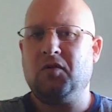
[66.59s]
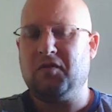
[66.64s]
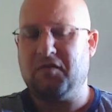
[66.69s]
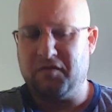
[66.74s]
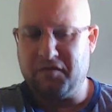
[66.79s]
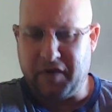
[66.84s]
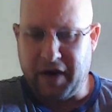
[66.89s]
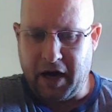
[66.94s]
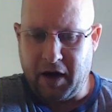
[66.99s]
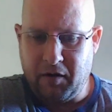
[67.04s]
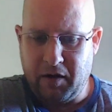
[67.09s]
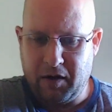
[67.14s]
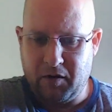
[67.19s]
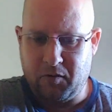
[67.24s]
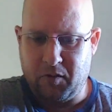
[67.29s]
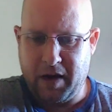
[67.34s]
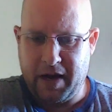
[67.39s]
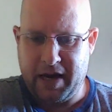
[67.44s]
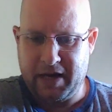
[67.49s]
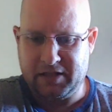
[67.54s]
the very
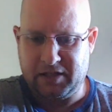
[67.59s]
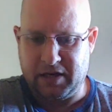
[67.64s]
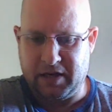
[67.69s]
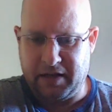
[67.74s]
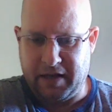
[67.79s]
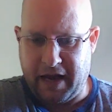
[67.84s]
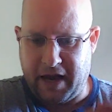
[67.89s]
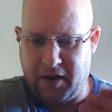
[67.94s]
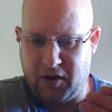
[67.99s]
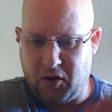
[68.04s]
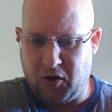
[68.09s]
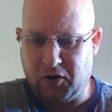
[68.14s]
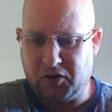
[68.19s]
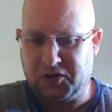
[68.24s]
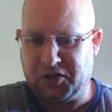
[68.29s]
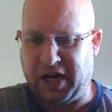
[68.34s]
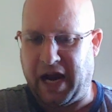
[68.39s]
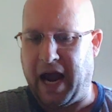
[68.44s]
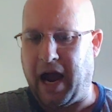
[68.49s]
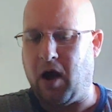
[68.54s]
reason that your
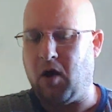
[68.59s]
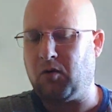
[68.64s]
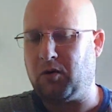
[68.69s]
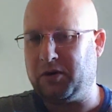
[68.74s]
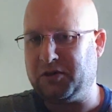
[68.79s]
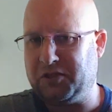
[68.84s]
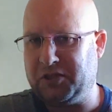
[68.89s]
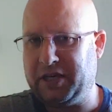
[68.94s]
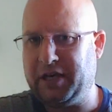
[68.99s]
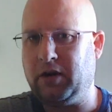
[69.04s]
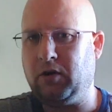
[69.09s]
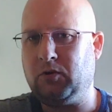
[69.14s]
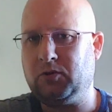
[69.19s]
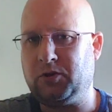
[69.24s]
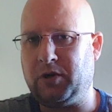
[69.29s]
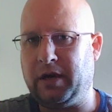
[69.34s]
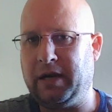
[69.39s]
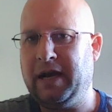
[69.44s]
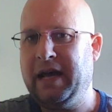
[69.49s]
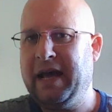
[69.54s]
child or
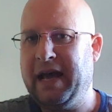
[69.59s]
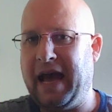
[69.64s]
children